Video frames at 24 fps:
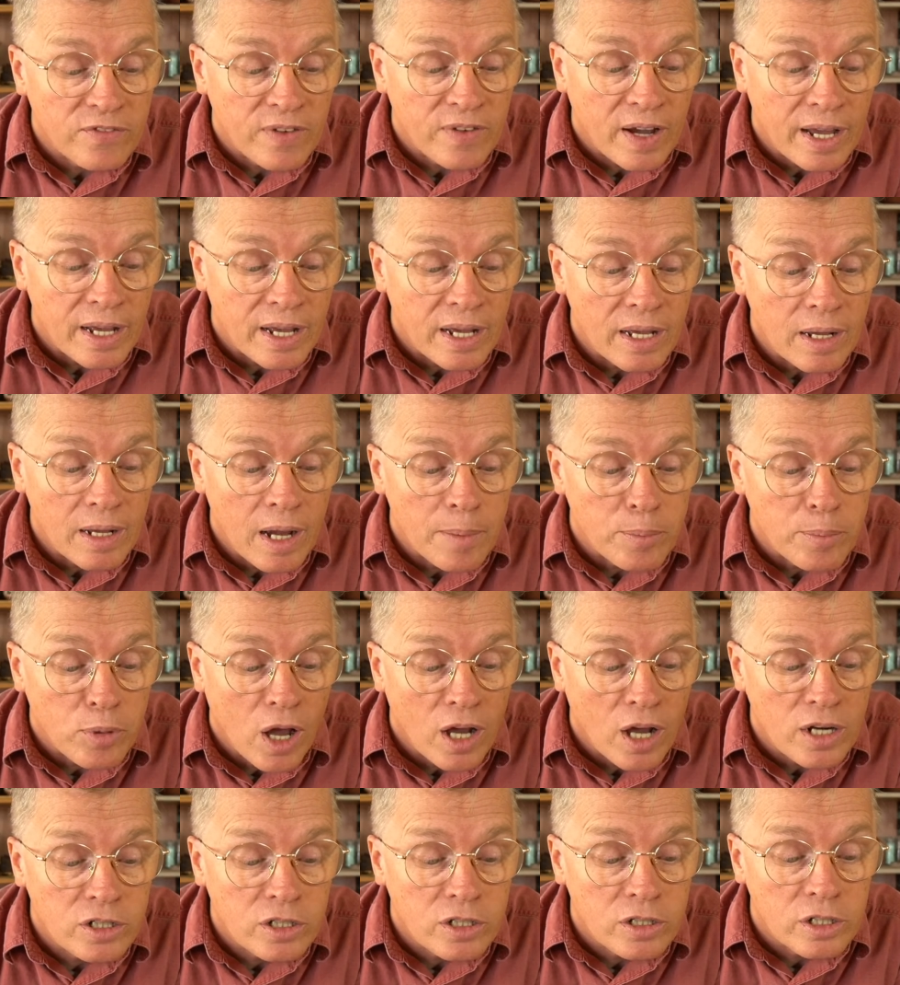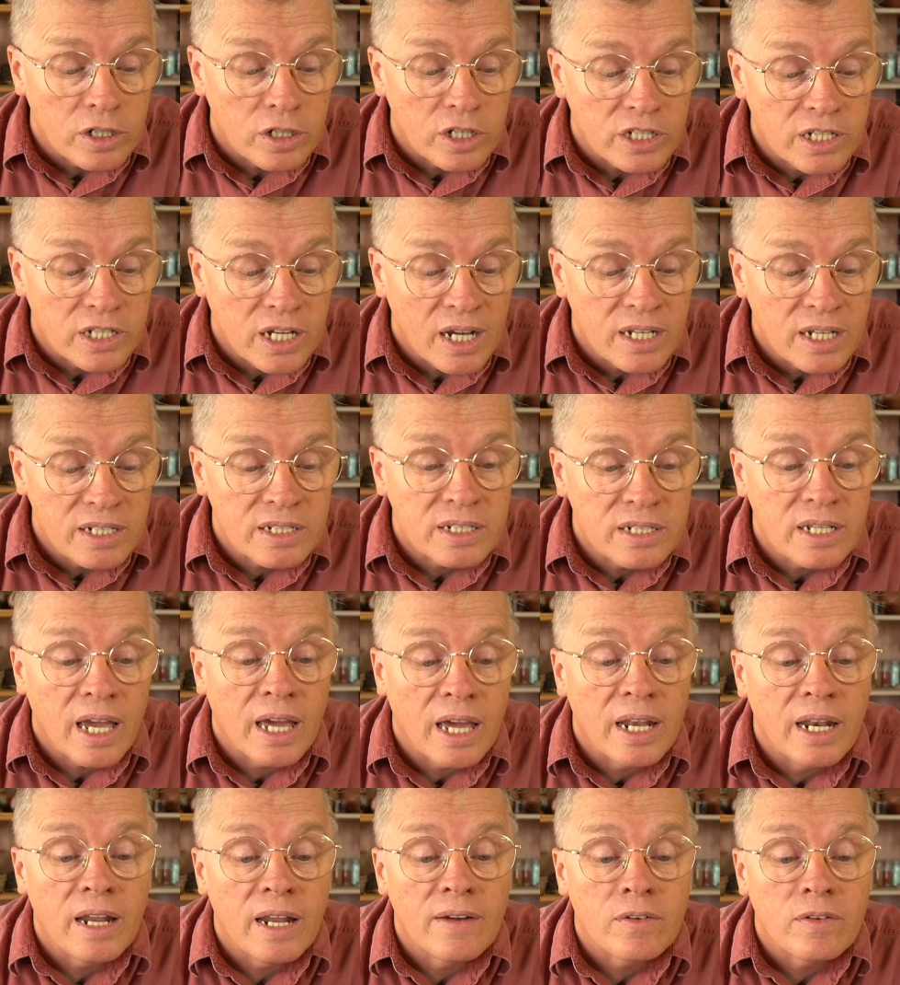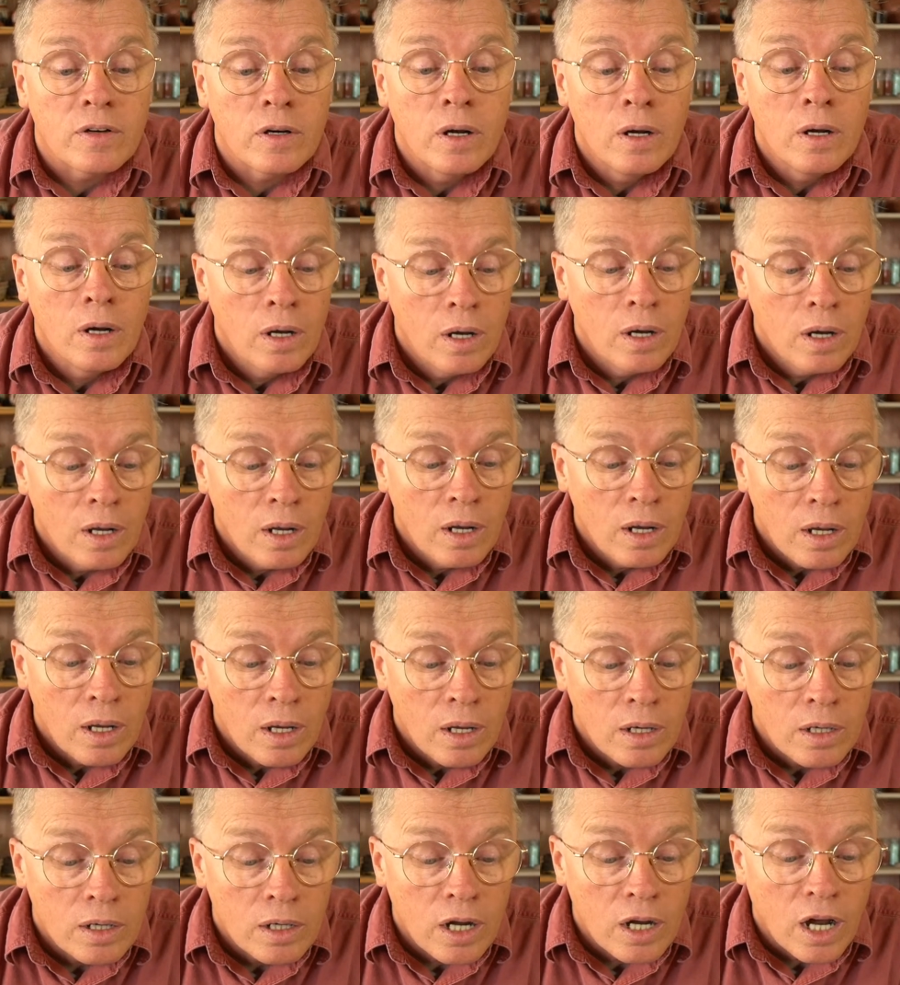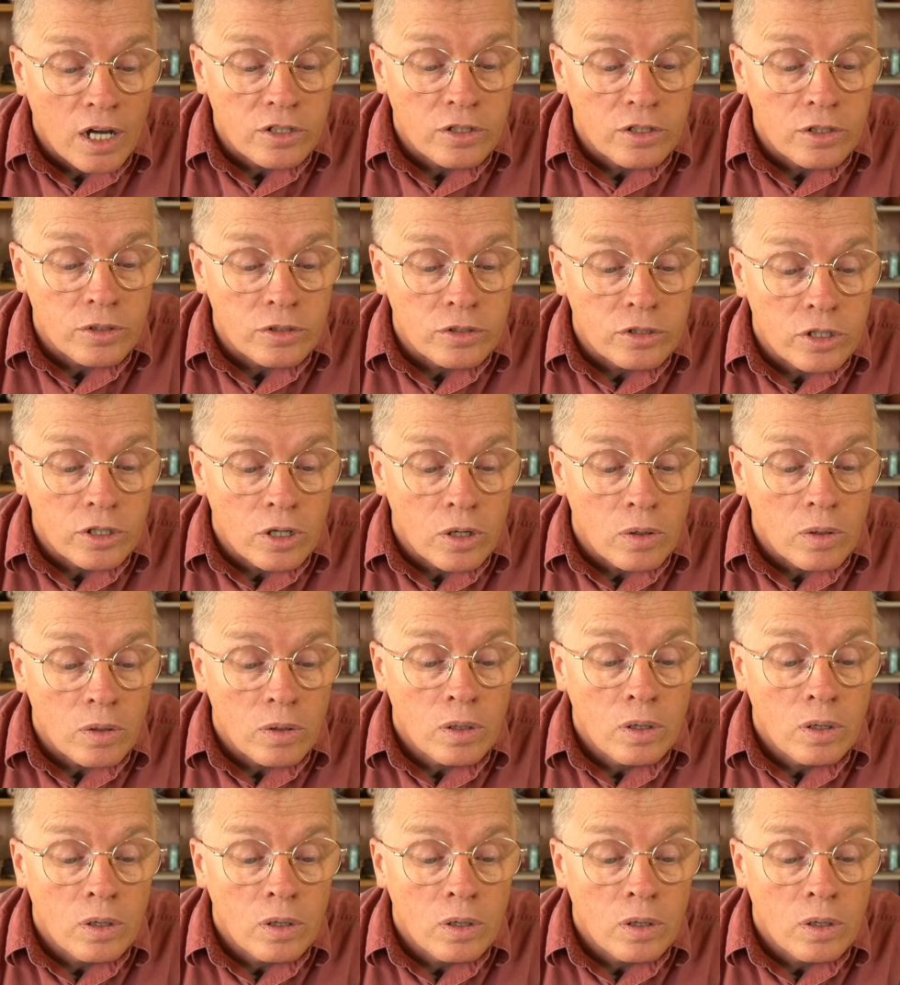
I, I brought to discuss and never got to. So